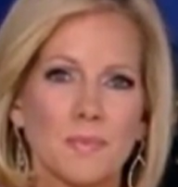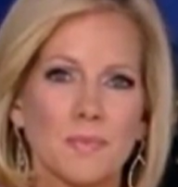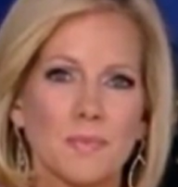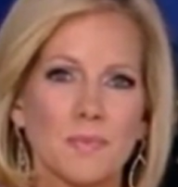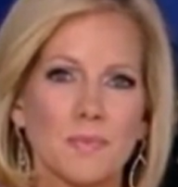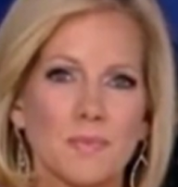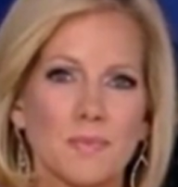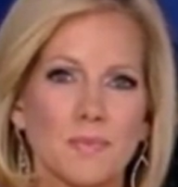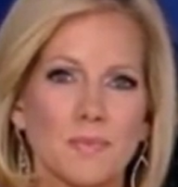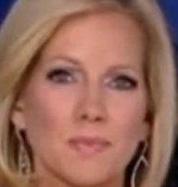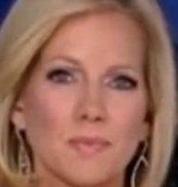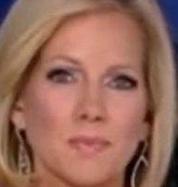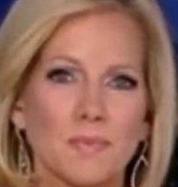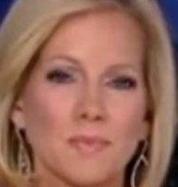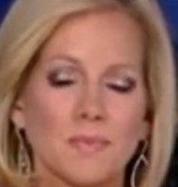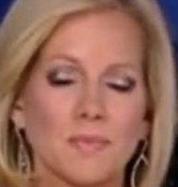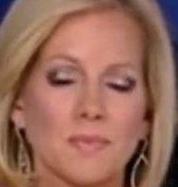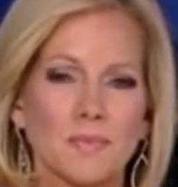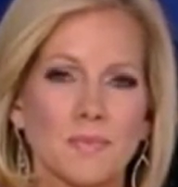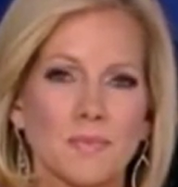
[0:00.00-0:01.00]

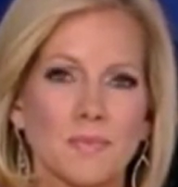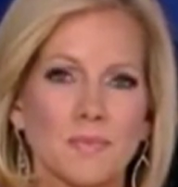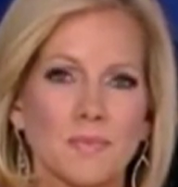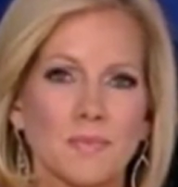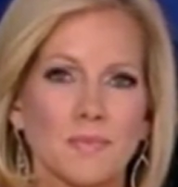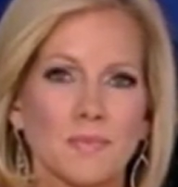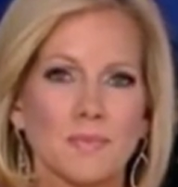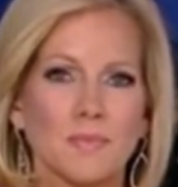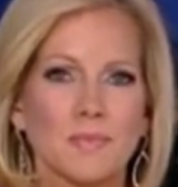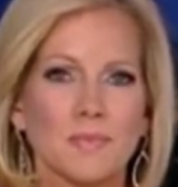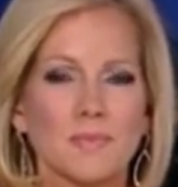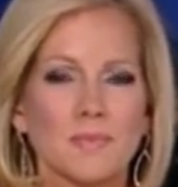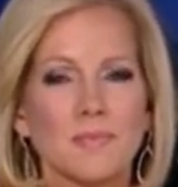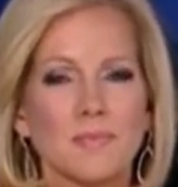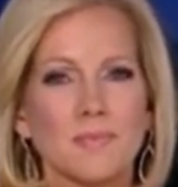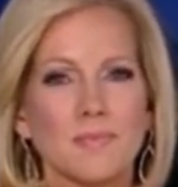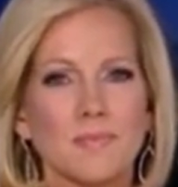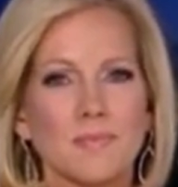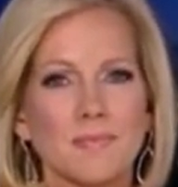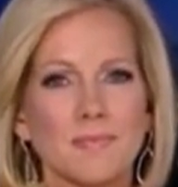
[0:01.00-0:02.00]

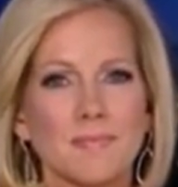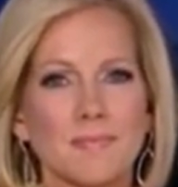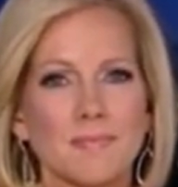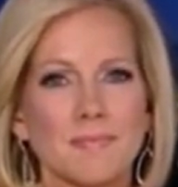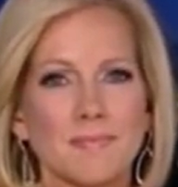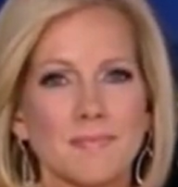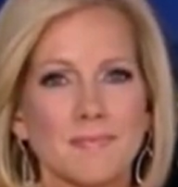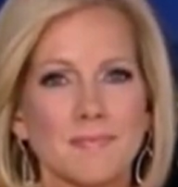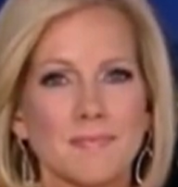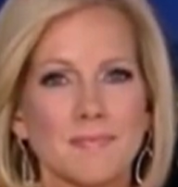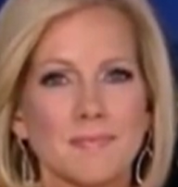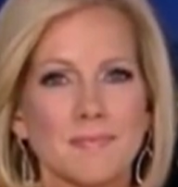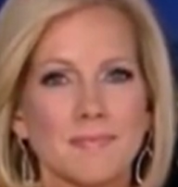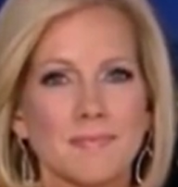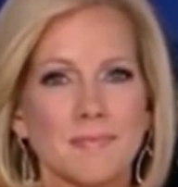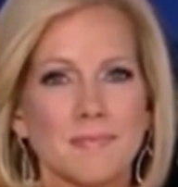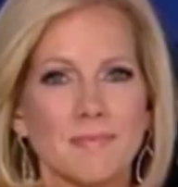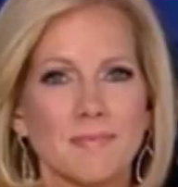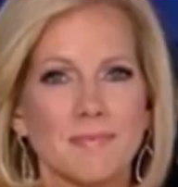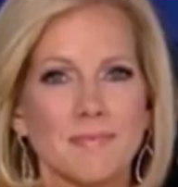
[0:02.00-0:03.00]

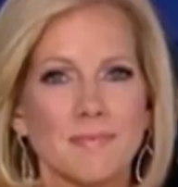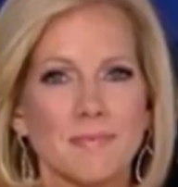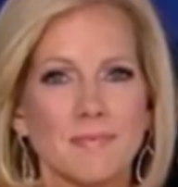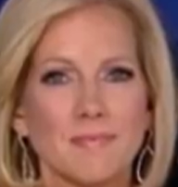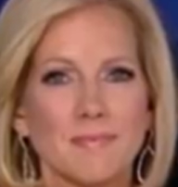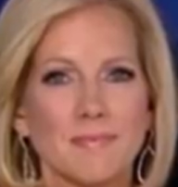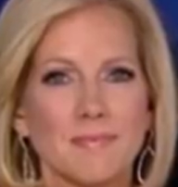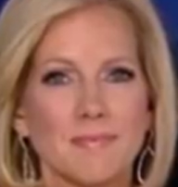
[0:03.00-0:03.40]
(silent)